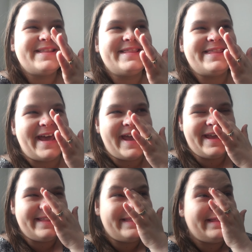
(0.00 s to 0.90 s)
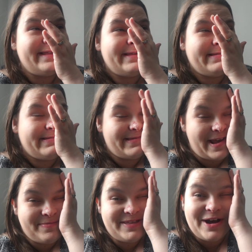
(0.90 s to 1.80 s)
that,
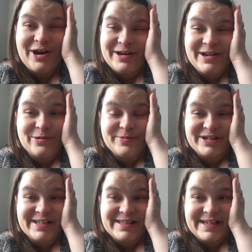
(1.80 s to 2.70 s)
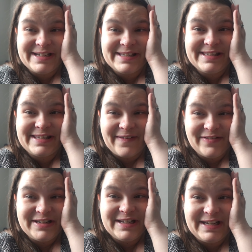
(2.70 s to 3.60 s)
I mean, the audiobook is like
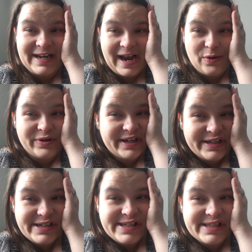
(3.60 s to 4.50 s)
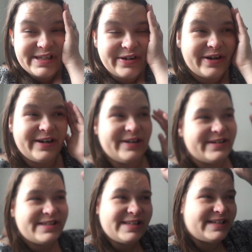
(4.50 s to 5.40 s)
17 hours or
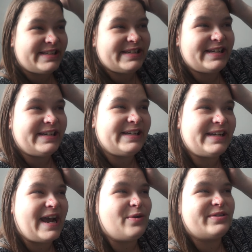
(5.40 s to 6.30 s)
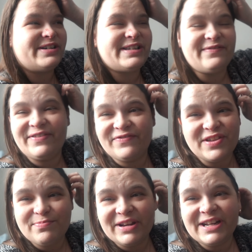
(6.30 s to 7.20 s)
16 hours and
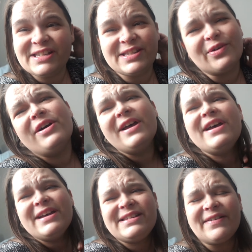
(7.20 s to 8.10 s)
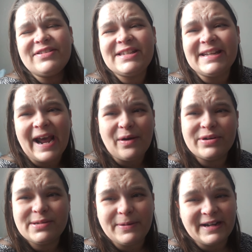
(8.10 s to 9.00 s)
50 minutes, so 17
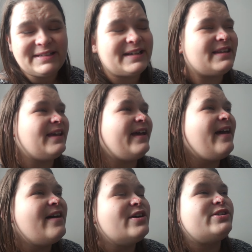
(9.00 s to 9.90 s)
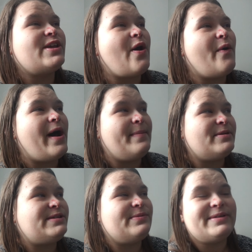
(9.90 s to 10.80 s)
hours practically, so I'm
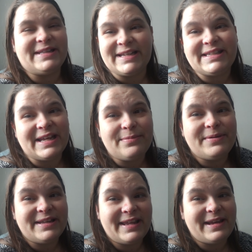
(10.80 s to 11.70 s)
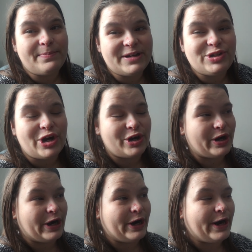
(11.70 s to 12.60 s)
assuming that's gonna be like a big
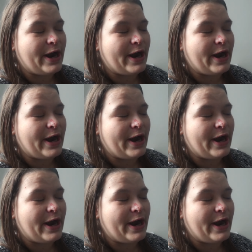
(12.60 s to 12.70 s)
chunker.